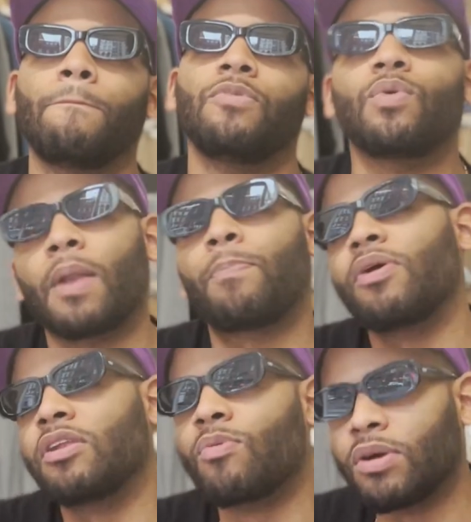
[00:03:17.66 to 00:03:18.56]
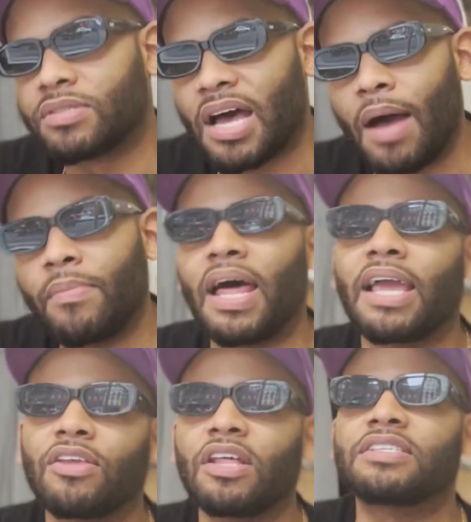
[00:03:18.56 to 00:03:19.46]
you gotta put a little more time,
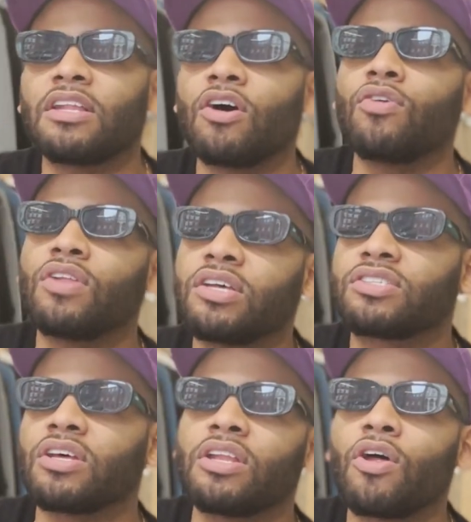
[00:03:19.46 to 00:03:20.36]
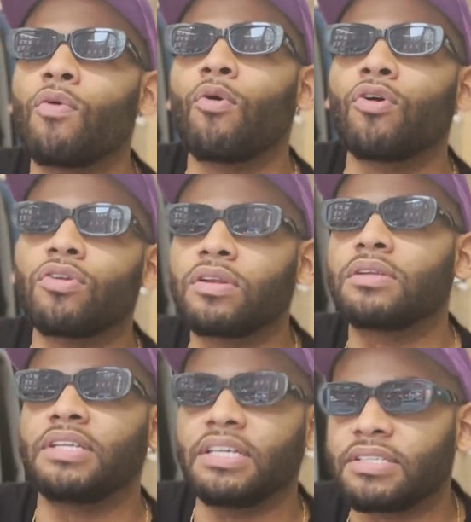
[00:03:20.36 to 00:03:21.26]
like there's a little more
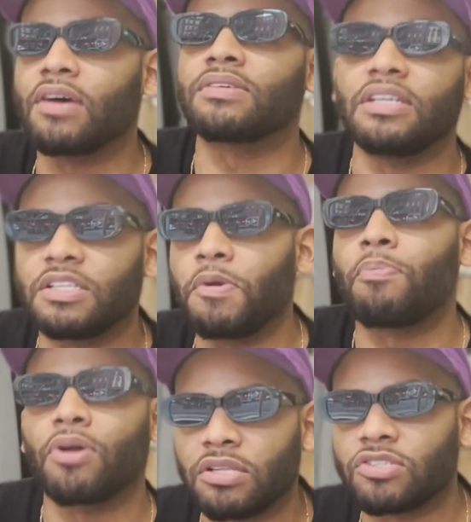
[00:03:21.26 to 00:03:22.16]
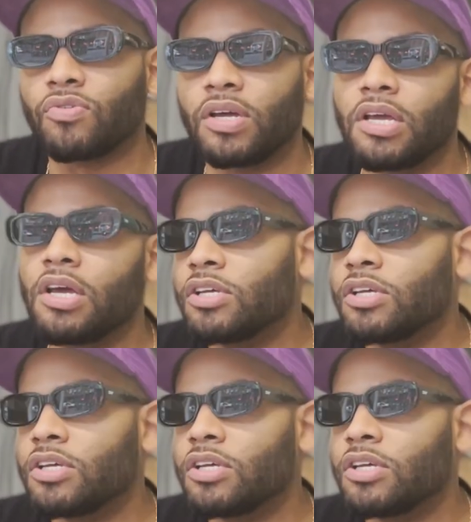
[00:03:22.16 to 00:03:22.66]
details that need to be put into it